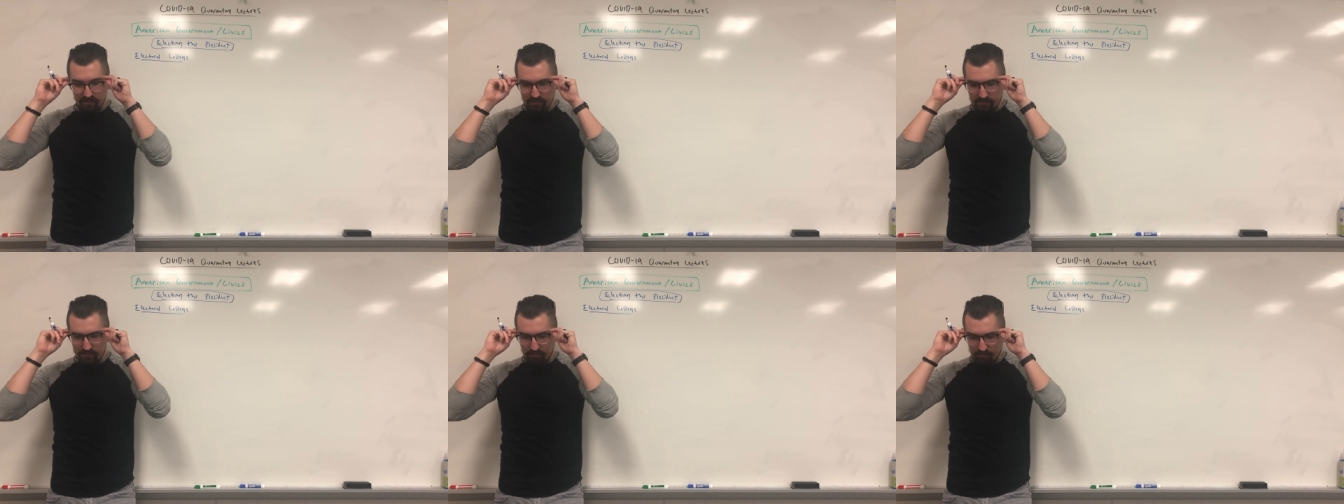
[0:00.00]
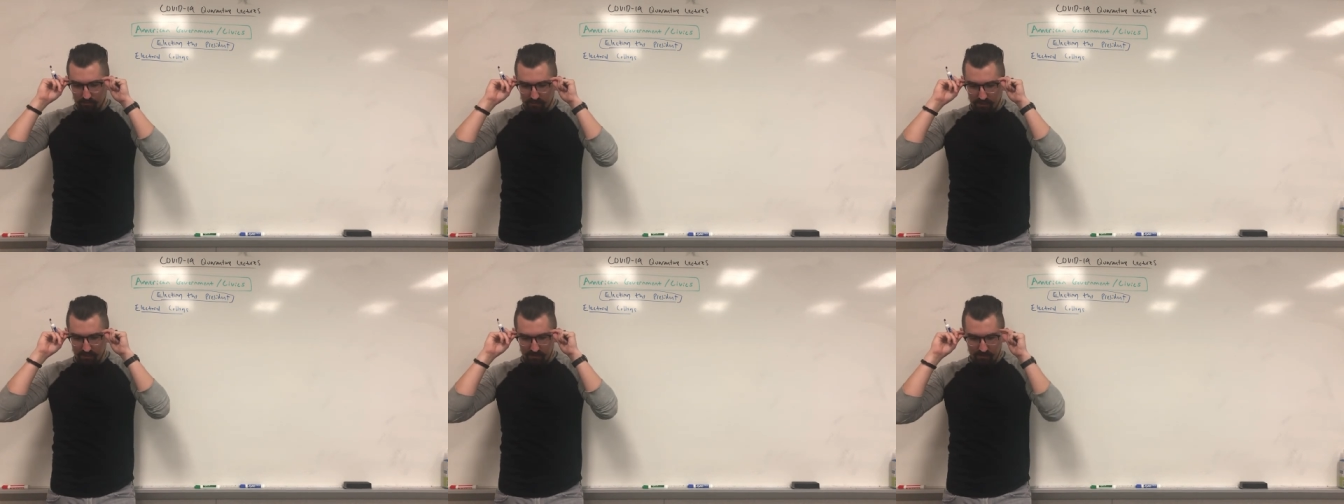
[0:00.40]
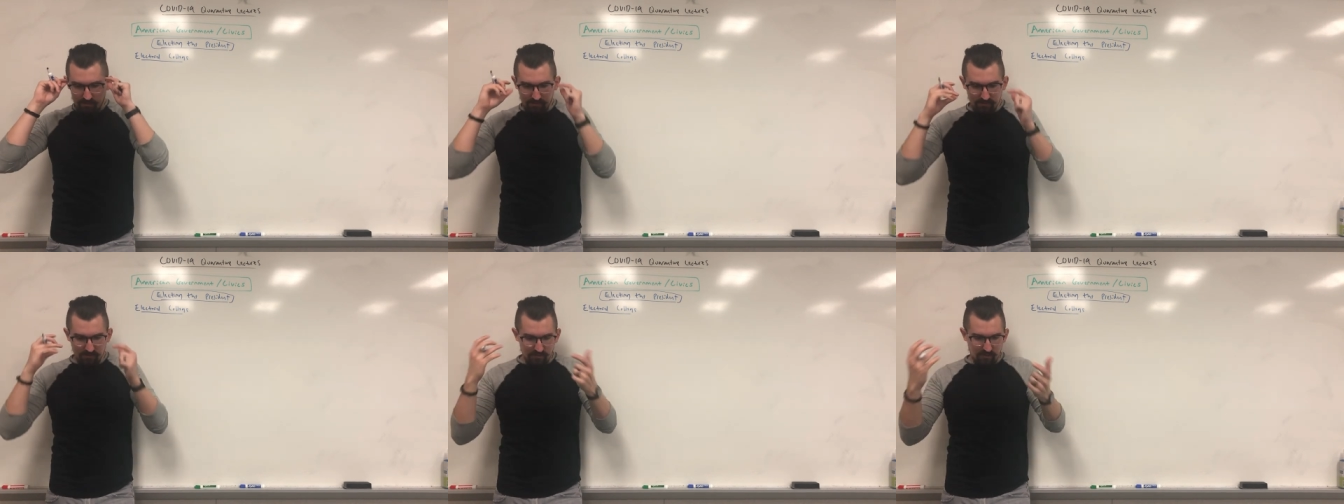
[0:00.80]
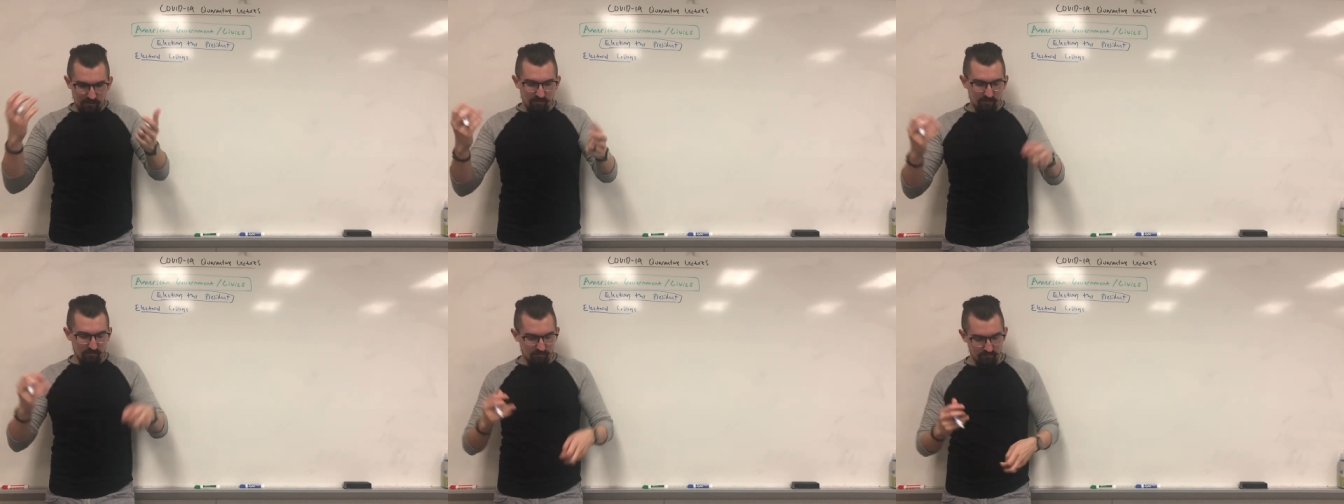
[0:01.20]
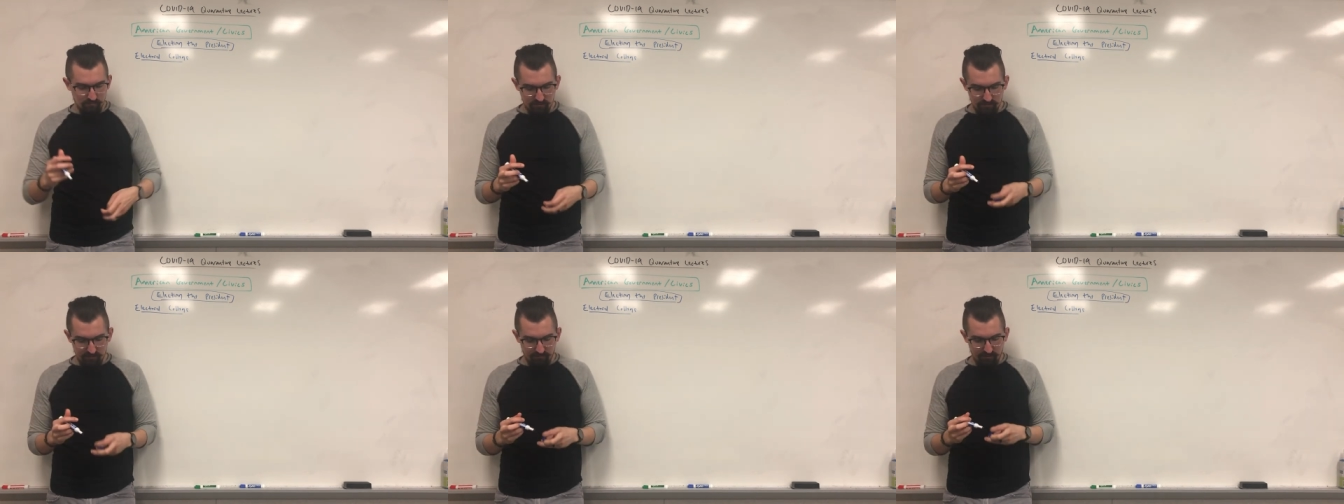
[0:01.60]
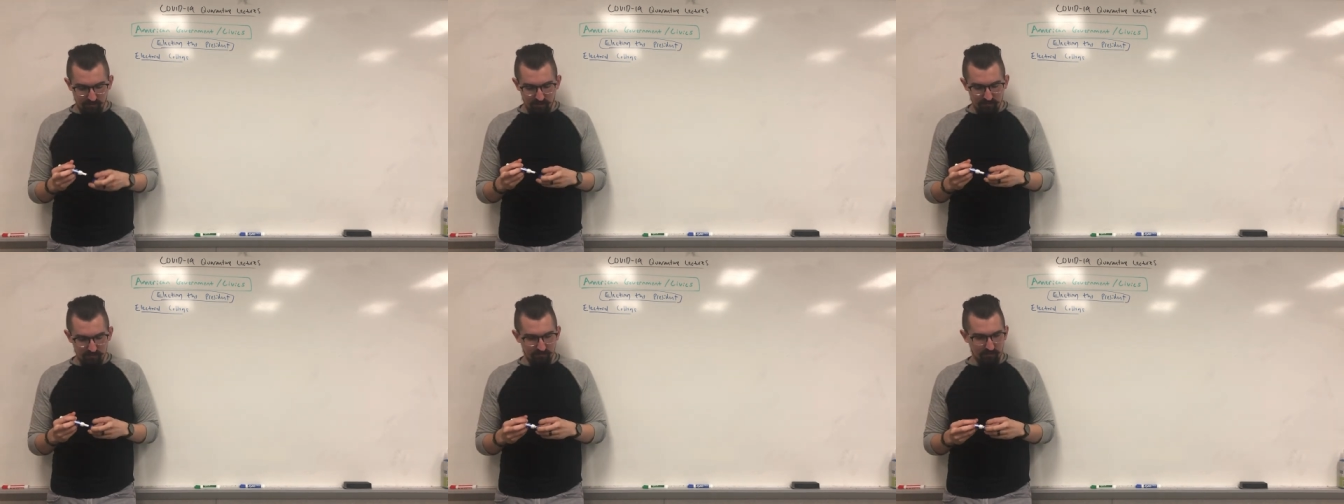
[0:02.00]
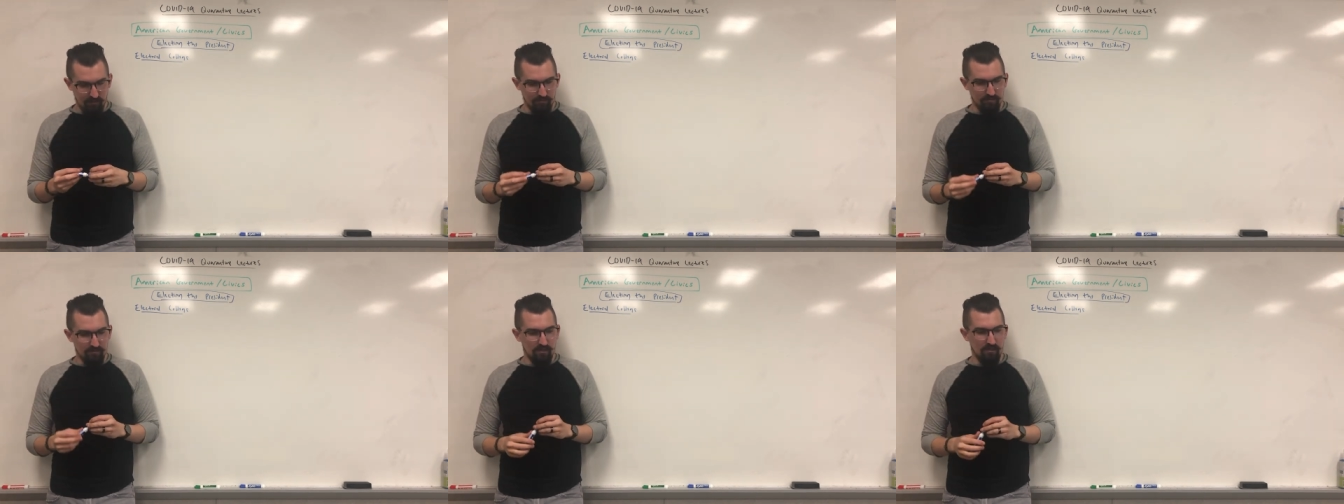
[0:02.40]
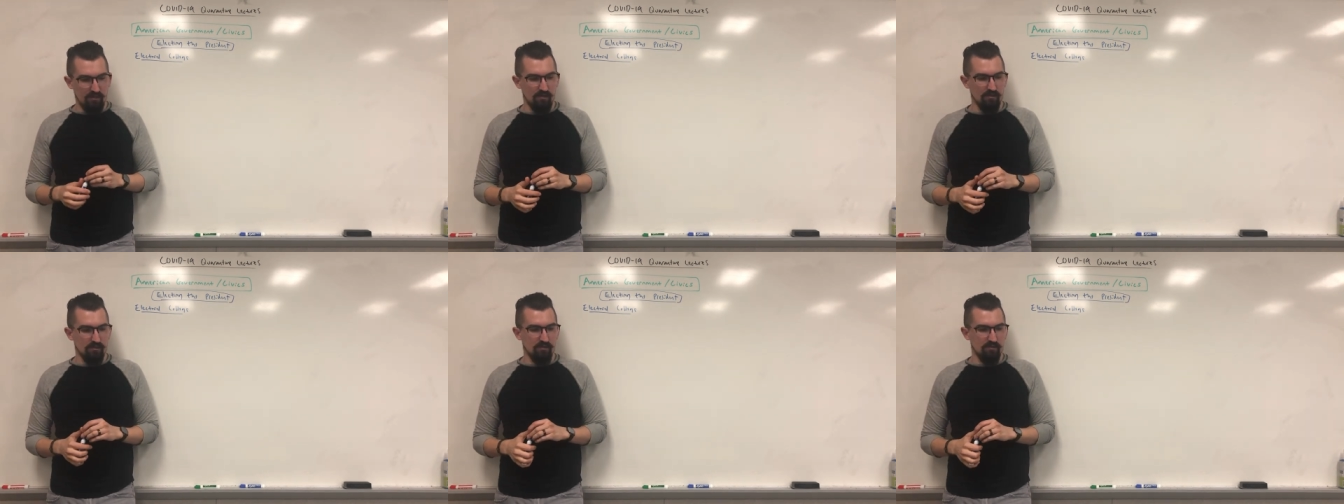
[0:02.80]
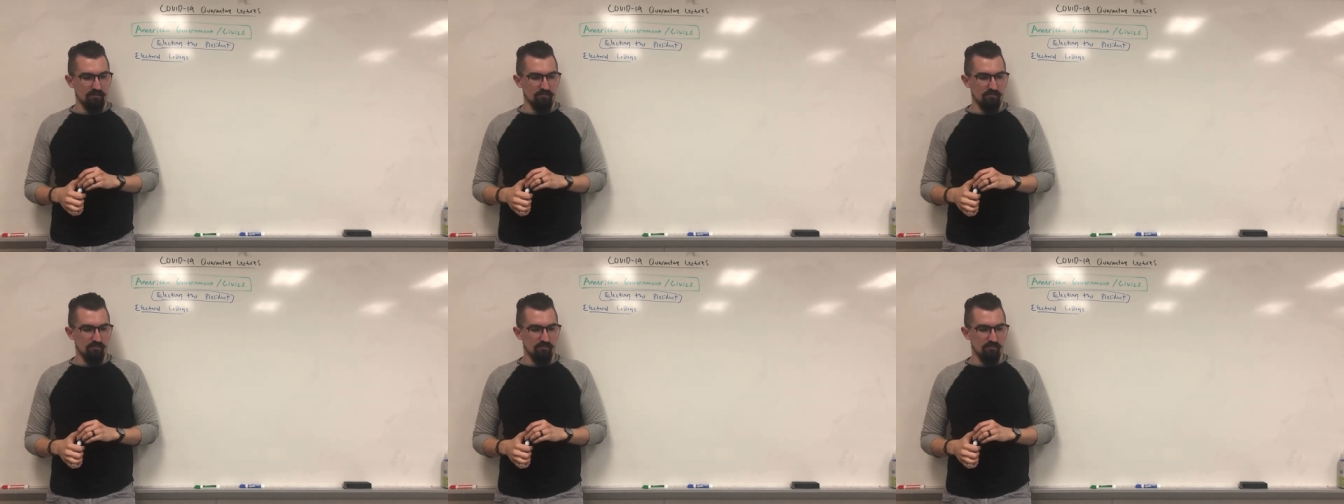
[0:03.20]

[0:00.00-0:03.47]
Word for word: So they instead developed a